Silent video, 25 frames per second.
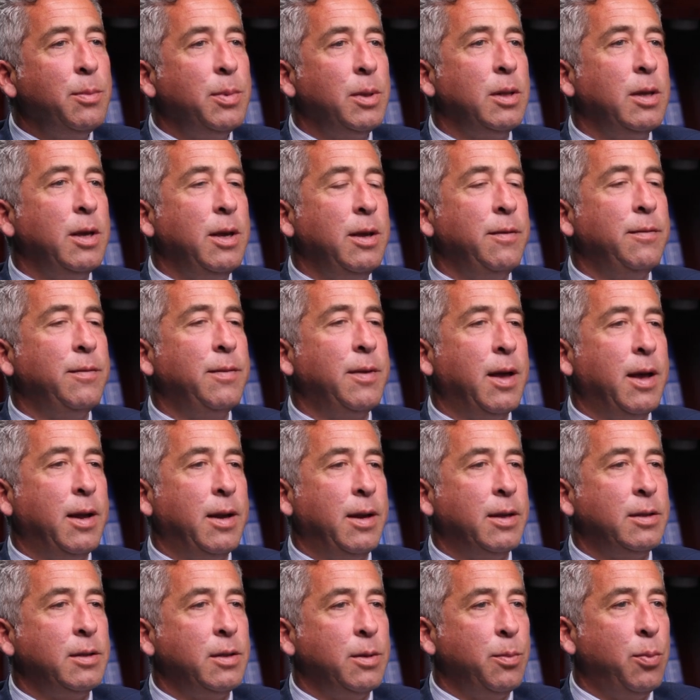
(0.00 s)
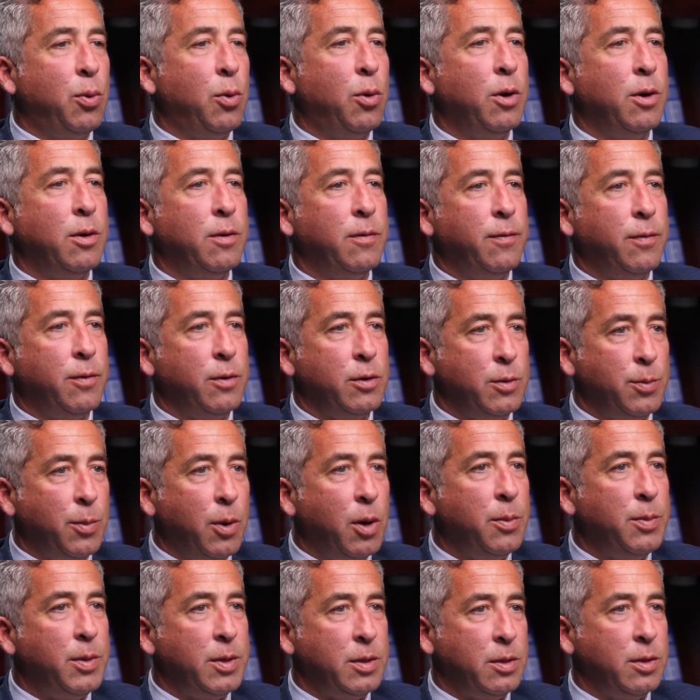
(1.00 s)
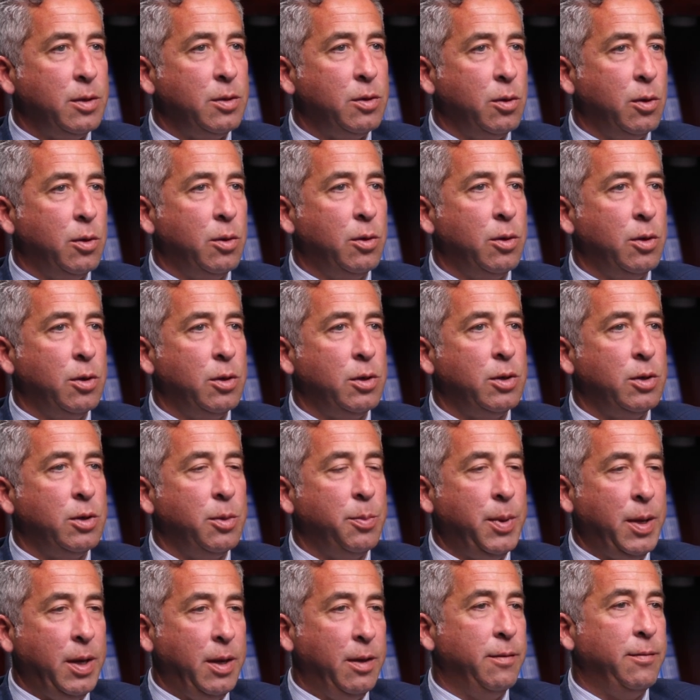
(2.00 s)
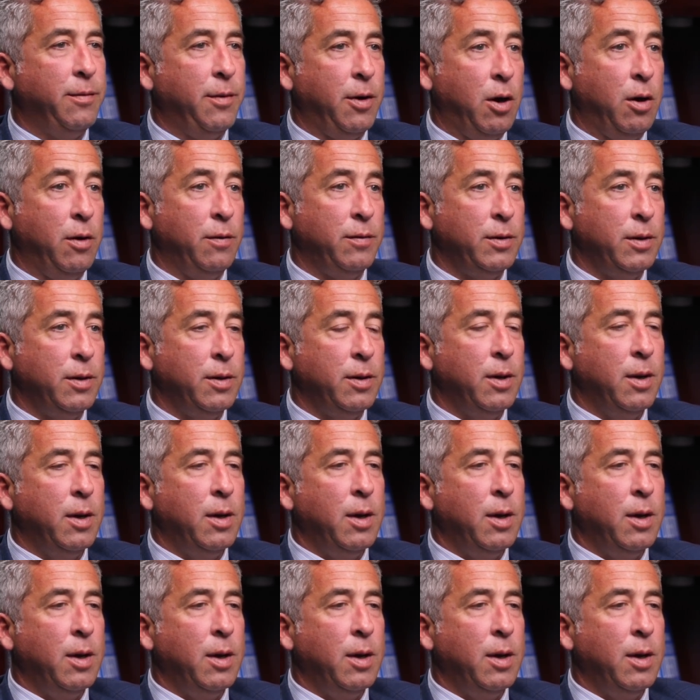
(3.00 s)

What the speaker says: believe that it's important for small business owners to be involved.